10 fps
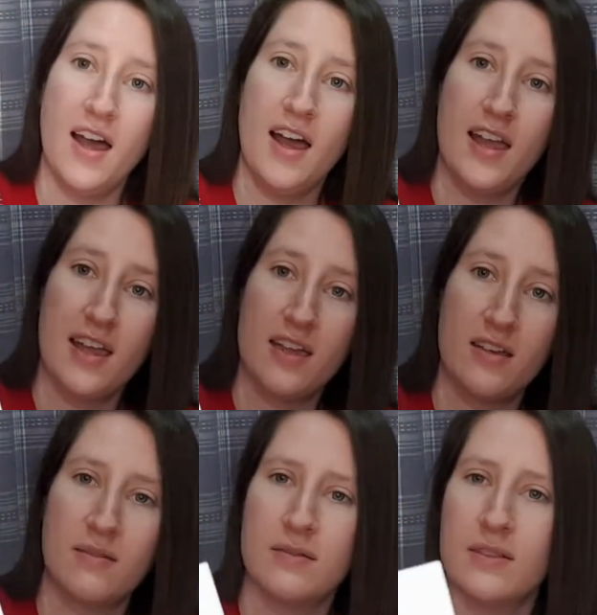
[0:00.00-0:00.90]

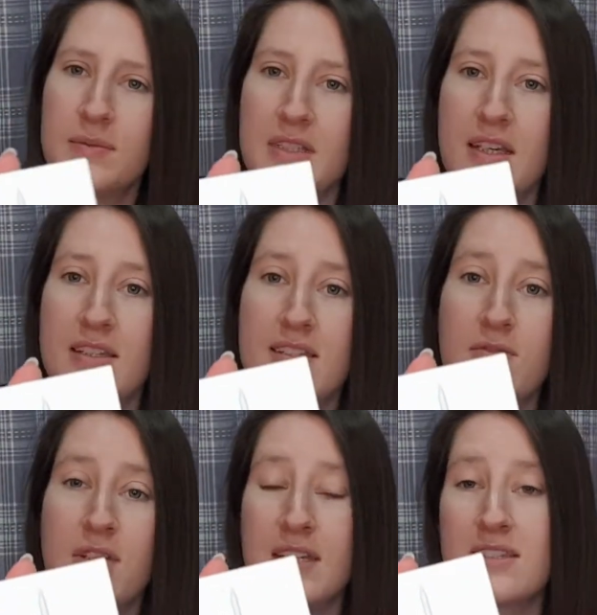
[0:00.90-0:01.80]
it's
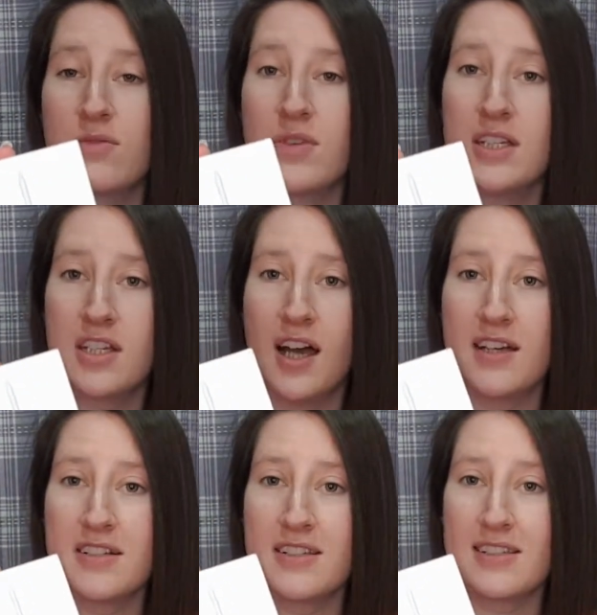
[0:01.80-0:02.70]
a
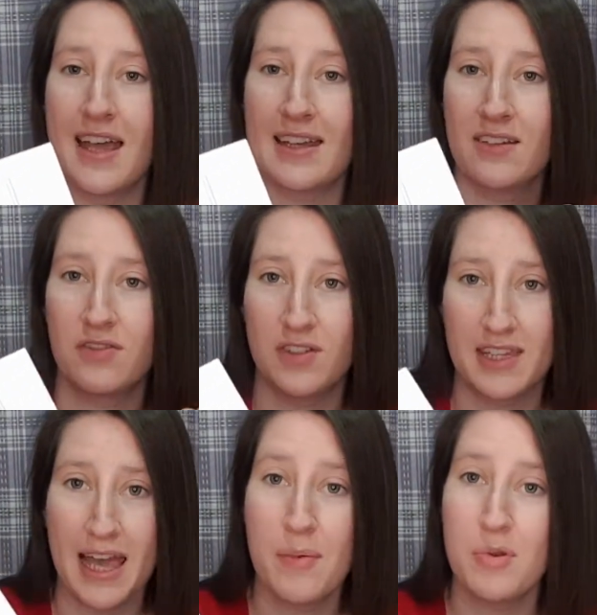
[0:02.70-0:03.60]
recharging stand for
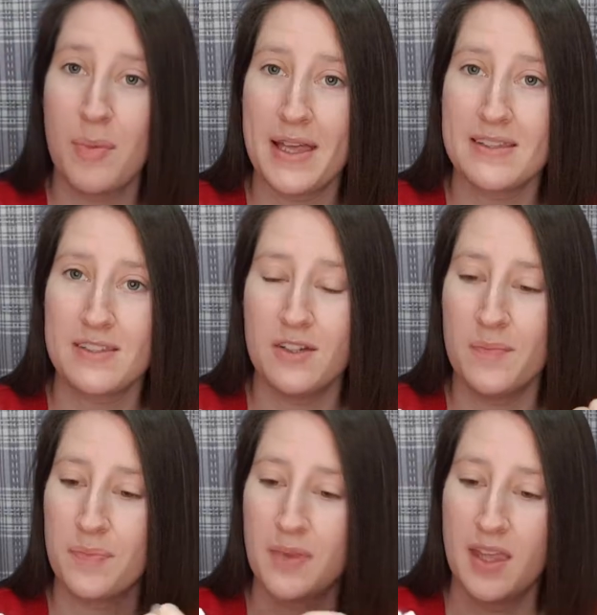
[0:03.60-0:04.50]
the Apple
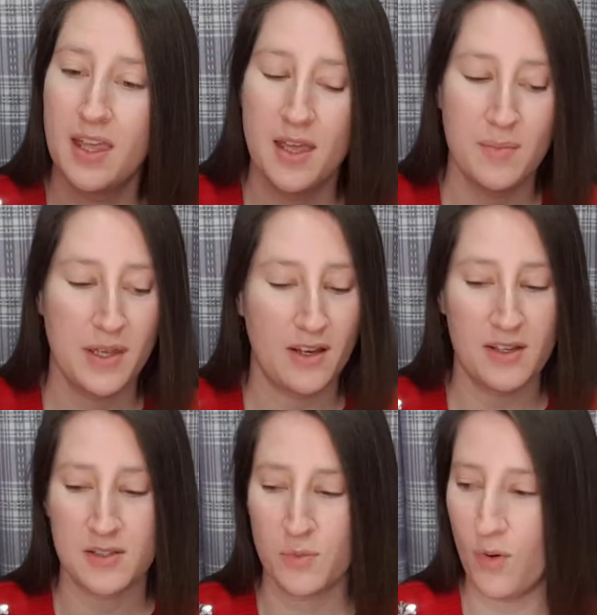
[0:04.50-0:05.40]
Pencil,
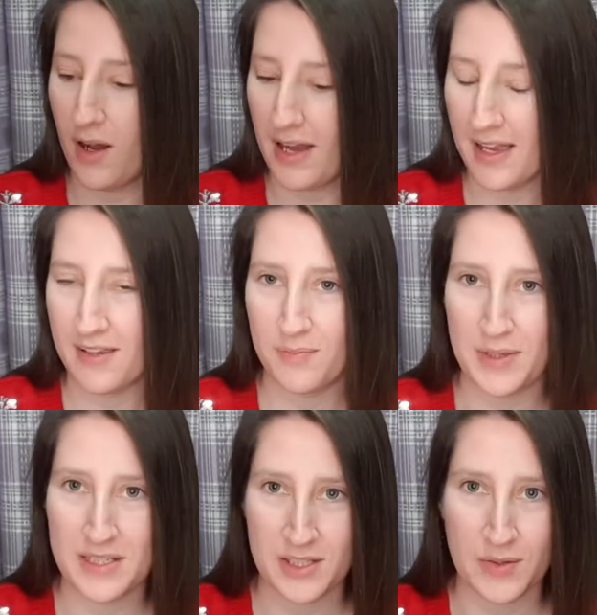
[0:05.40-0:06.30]
because what I've
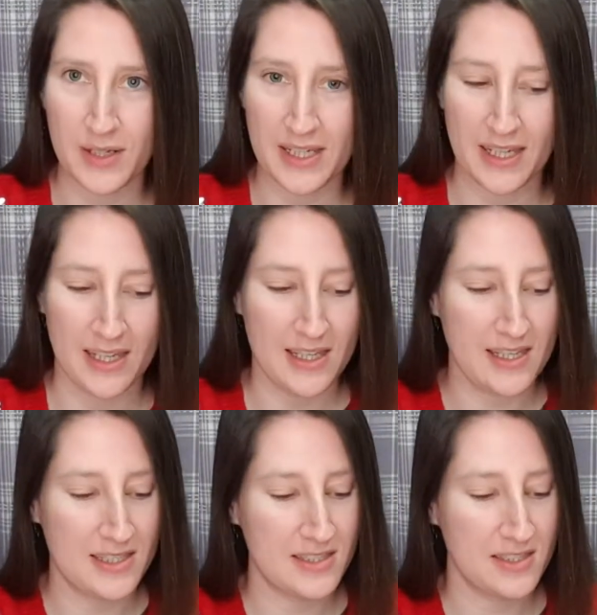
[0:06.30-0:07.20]
been doing
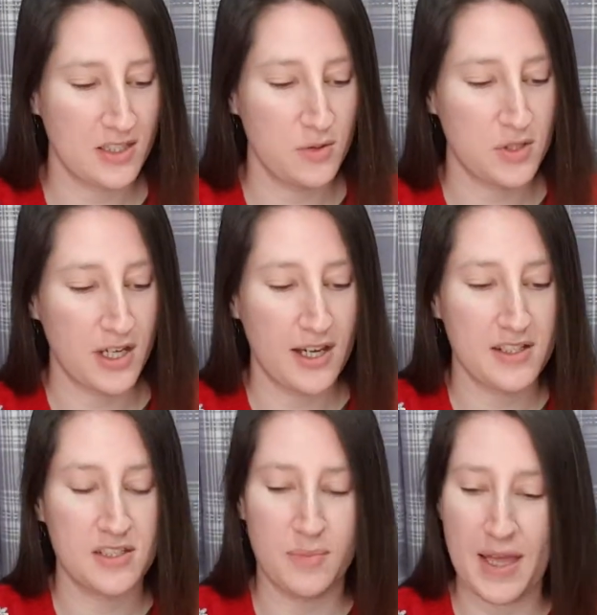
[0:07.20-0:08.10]
is you
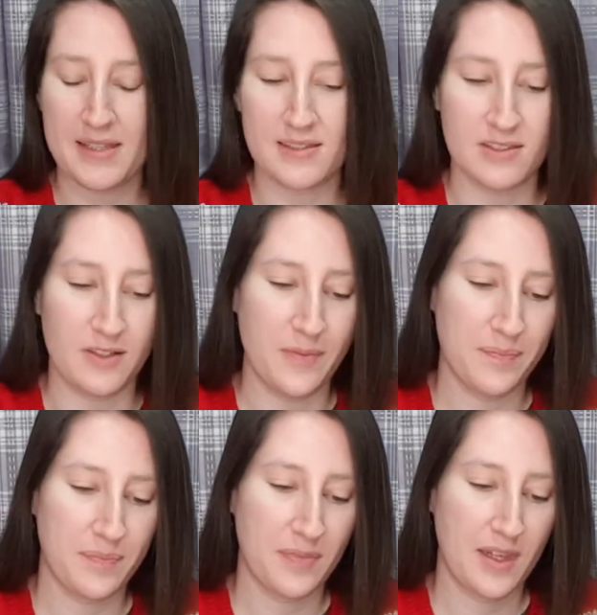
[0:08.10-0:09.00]
charge your pencil
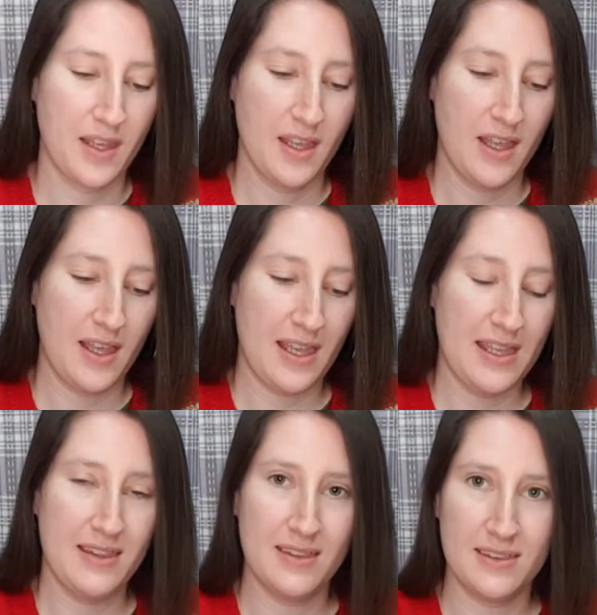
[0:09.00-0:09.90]

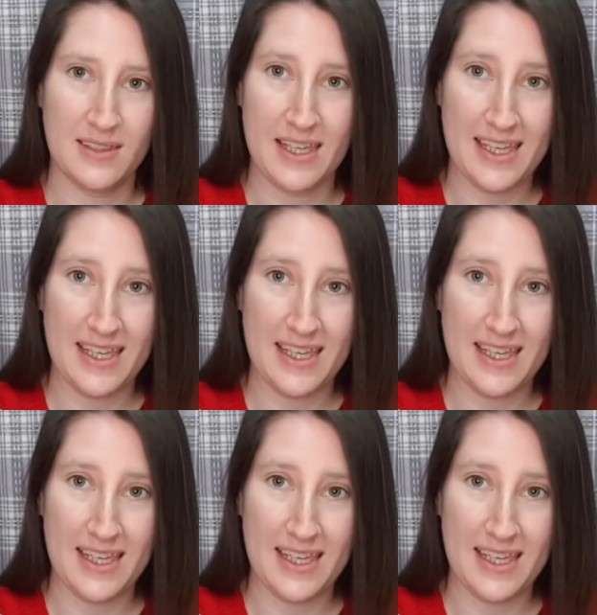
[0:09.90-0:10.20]
in